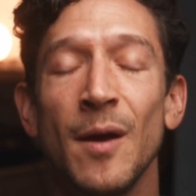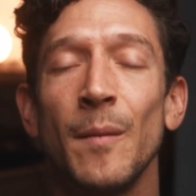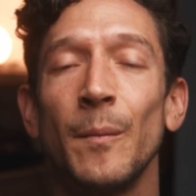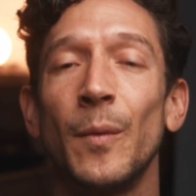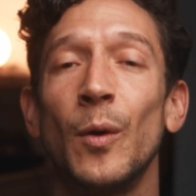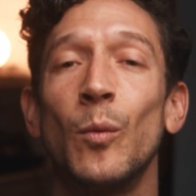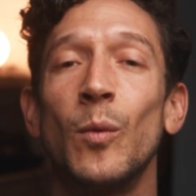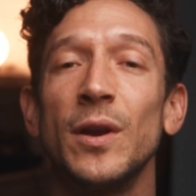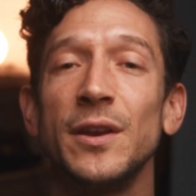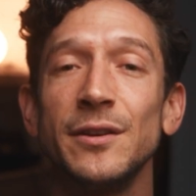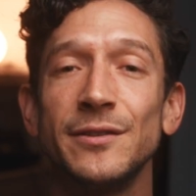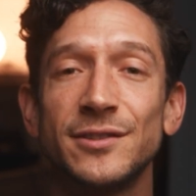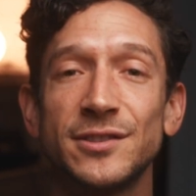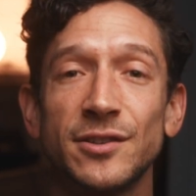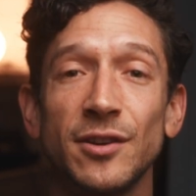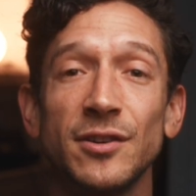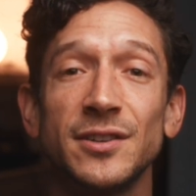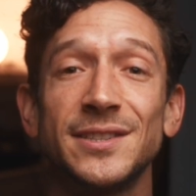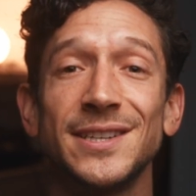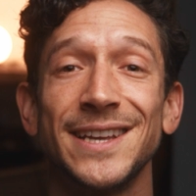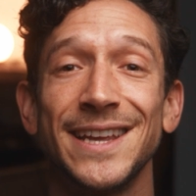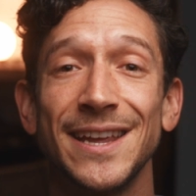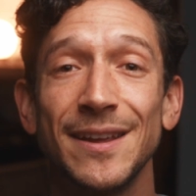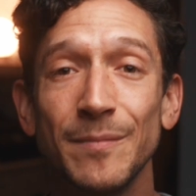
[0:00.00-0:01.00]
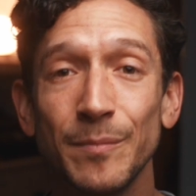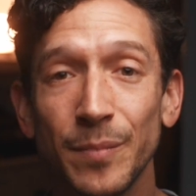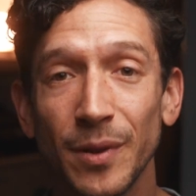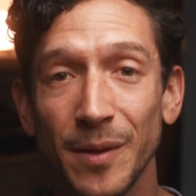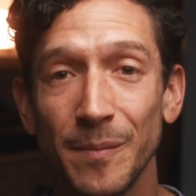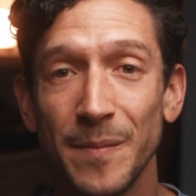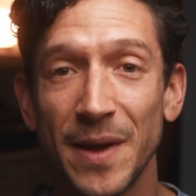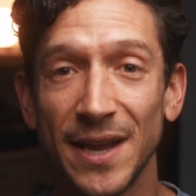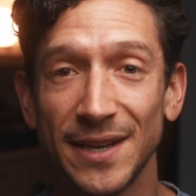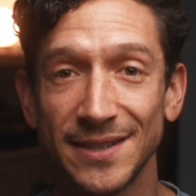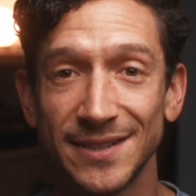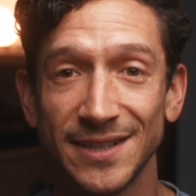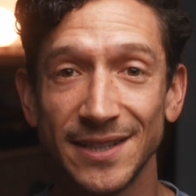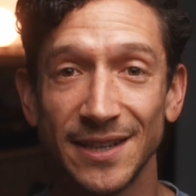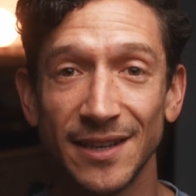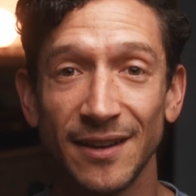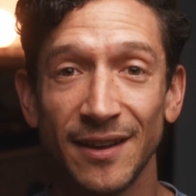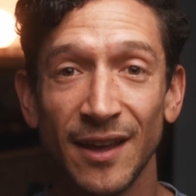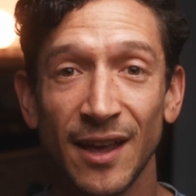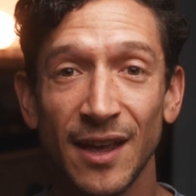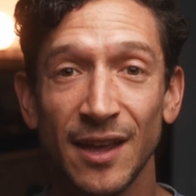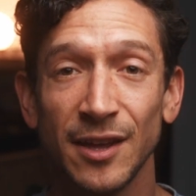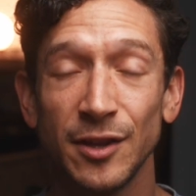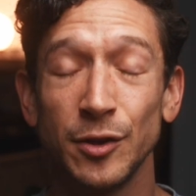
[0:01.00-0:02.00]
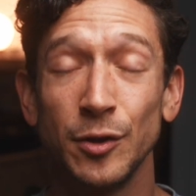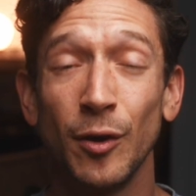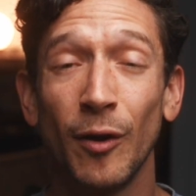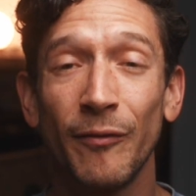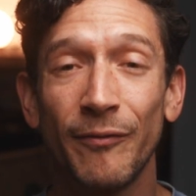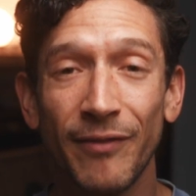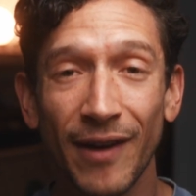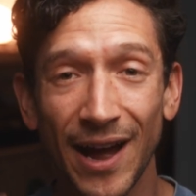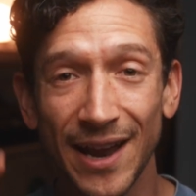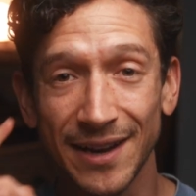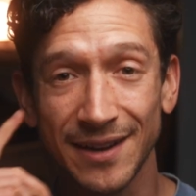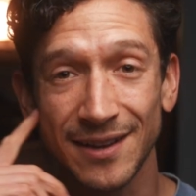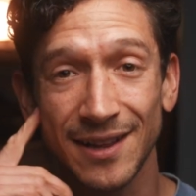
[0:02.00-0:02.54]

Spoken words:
But when you start to implement it, you'll find